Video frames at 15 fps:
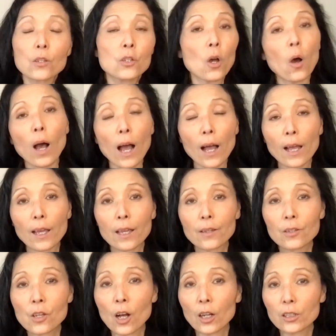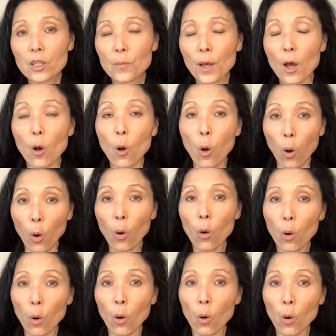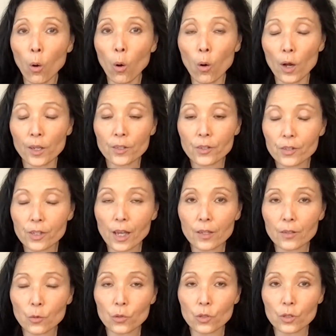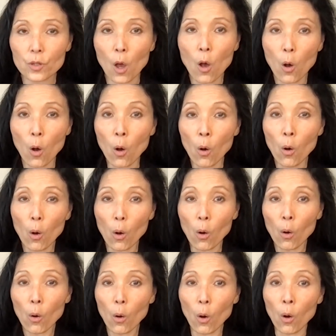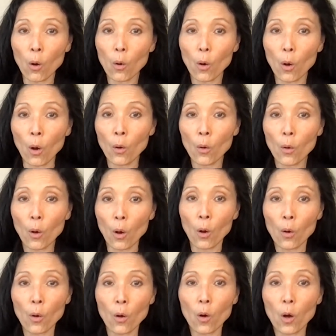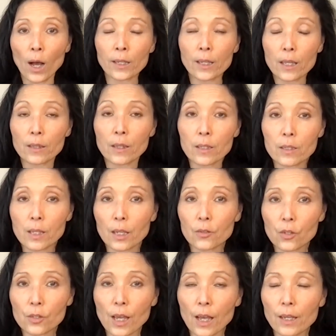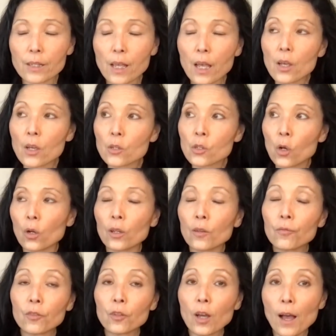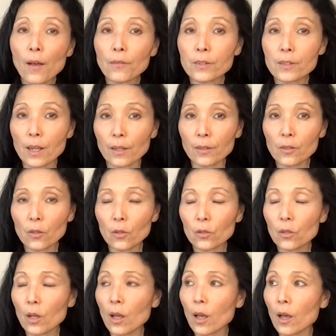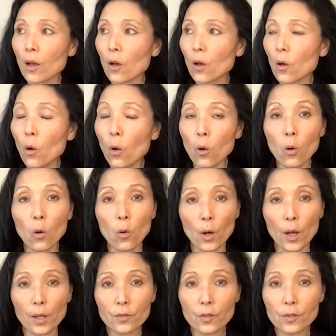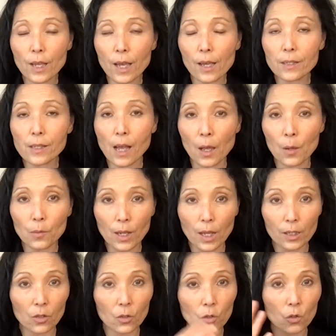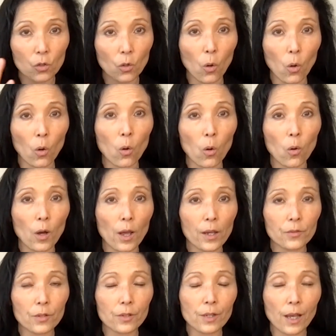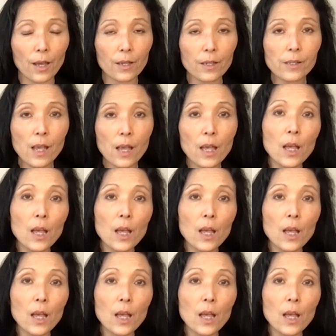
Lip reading: So I talked about ho ho ho exercise, which is ho ho ho ho ho ho. Again, this exercise. So if you haven't done ho ho ho exercise, I would like you to do ho ho ho exercise.